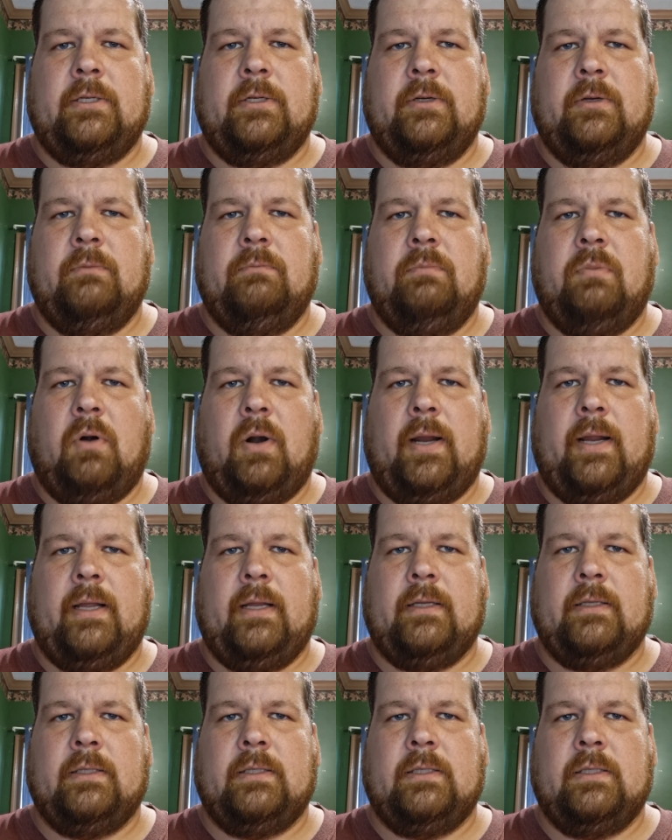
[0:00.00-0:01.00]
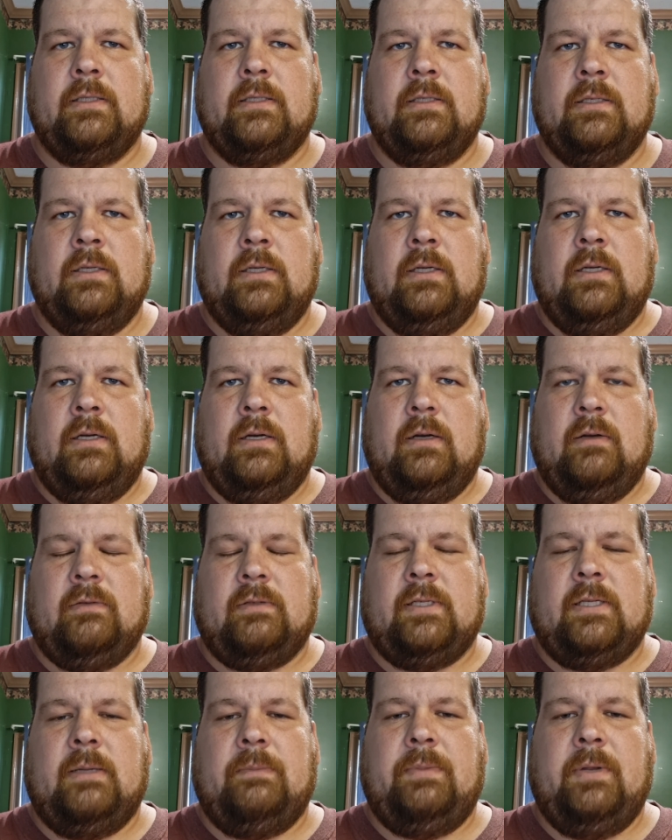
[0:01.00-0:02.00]
two brands of
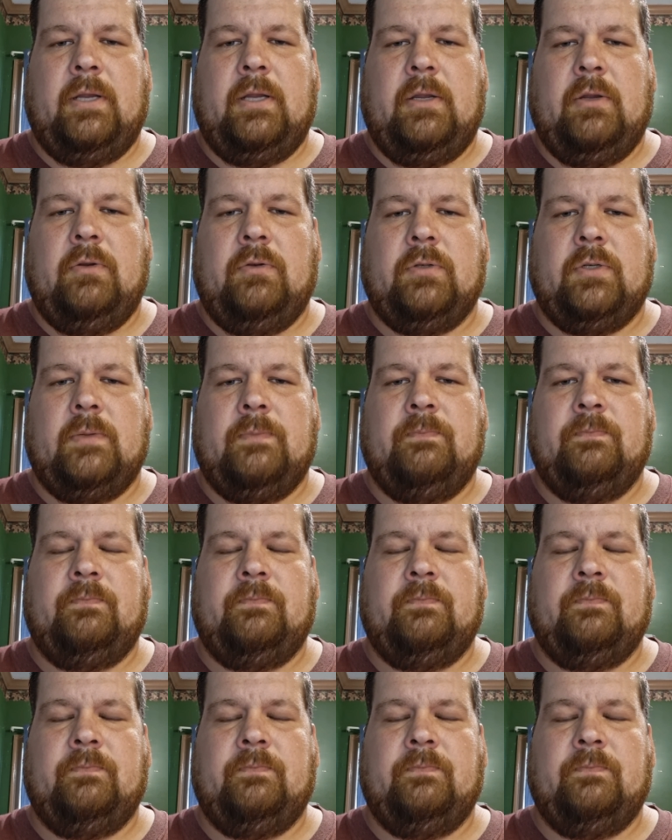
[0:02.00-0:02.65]
CPUs.